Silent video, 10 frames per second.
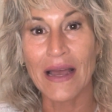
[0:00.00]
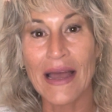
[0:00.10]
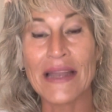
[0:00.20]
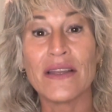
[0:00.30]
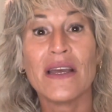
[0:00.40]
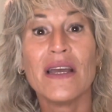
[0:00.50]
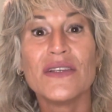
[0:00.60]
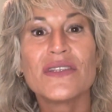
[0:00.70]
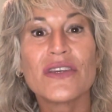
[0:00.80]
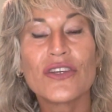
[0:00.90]
and
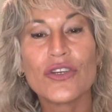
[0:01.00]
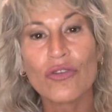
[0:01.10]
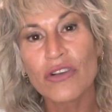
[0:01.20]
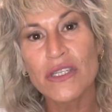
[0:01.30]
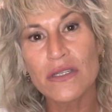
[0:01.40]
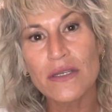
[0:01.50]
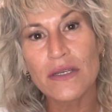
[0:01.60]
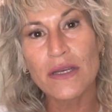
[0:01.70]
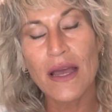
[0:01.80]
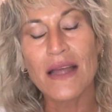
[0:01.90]
security
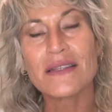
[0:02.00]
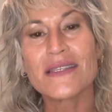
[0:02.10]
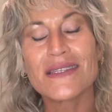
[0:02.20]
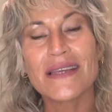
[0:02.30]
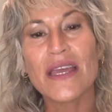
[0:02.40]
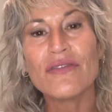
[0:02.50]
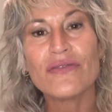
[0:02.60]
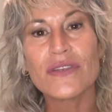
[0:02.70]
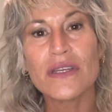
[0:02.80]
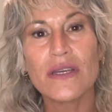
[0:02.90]
and
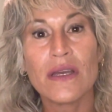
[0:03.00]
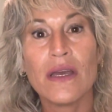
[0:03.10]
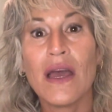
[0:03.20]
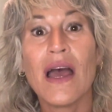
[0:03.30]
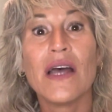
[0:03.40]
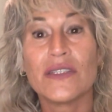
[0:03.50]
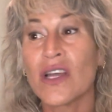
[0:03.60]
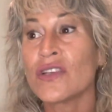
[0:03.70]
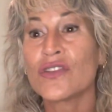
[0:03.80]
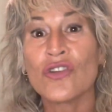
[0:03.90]
safety
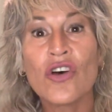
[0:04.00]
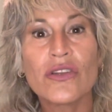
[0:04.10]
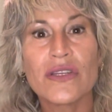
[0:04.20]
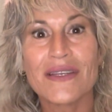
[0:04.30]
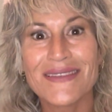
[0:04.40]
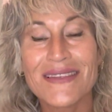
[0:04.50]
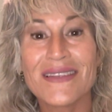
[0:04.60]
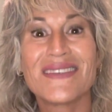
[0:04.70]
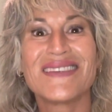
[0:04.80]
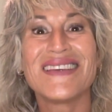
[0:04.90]
does not
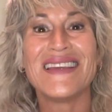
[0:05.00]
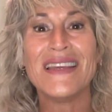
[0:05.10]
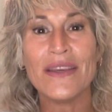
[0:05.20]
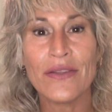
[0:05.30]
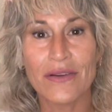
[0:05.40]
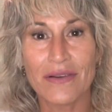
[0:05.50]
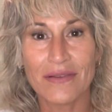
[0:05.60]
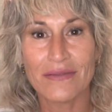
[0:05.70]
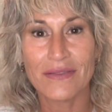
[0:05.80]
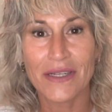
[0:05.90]
exist either.
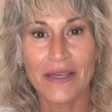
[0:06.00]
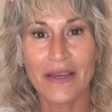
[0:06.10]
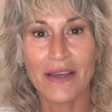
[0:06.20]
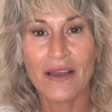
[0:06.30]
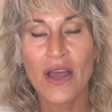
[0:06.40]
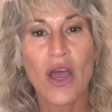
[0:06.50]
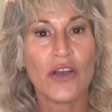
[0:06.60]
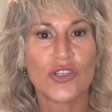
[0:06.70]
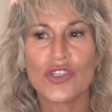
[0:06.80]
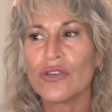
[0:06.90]
Yeah,
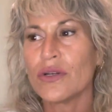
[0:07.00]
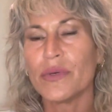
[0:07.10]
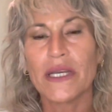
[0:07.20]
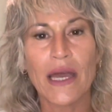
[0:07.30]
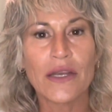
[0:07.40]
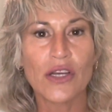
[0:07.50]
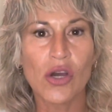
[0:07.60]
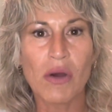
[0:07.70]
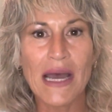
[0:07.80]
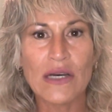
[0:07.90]
sure, we can go
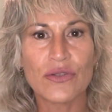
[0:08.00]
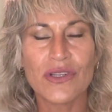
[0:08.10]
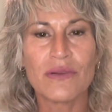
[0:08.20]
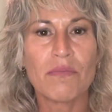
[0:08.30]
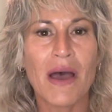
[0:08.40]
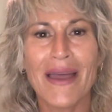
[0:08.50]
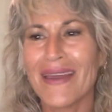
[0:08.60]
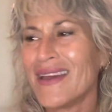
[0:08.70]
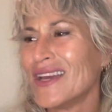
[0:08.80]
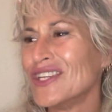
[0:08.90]
out and buy
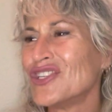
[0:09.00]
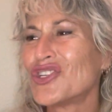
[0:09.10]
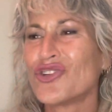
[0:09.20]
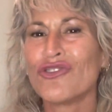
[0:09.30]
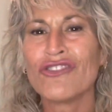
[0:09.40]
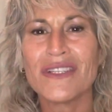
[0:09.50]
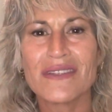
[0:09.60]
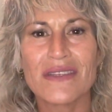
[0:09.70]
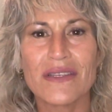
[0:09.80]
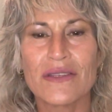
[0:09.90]

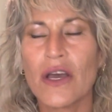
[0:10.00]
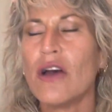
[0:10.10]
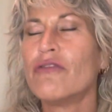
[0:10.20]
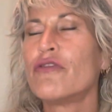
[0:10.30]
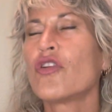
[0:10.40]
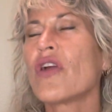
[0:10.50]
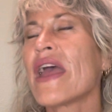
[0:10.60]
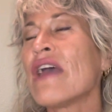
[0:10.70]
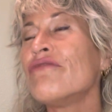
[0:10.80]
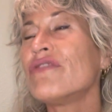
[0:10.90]
insurances for
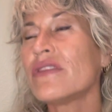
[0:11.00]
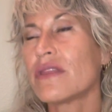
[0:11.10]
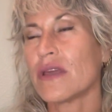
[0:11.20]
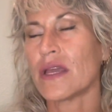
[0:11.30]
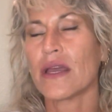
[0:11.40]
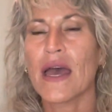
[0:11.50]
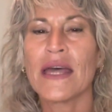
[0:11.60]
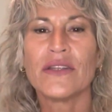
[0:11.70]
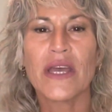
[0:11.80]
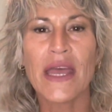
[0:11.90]
everything
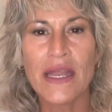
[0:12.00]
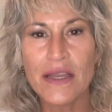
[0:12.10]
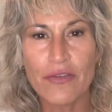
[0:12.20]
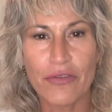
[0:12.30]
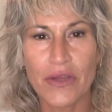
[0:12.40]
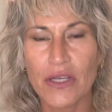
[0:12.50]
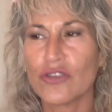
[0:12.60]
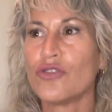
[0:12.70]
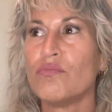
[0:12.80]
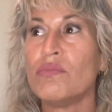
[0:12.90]
and anything
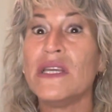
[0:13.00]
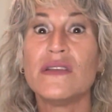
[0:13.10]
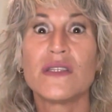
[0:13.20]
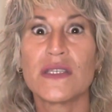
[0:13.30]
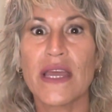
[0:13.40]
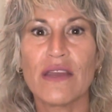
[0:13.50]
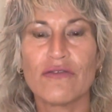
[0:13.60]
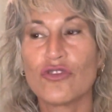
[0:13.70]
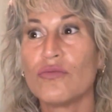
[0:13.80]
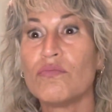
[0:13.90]
to be safe,
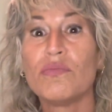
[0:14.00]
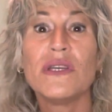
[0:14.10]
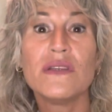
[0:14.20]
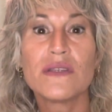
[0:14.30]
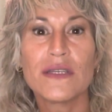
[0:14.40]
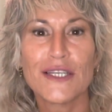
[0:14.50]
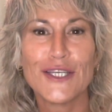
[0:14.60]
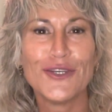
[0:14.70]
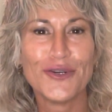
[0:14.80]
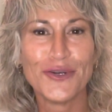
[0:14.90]
to be
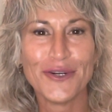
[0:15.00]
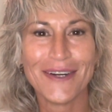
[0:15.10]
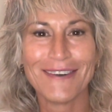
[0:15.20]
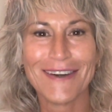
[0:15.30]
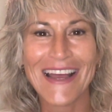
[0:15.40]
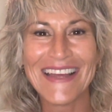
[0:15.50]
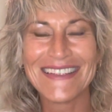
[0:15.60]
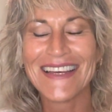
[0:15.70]
secure, right?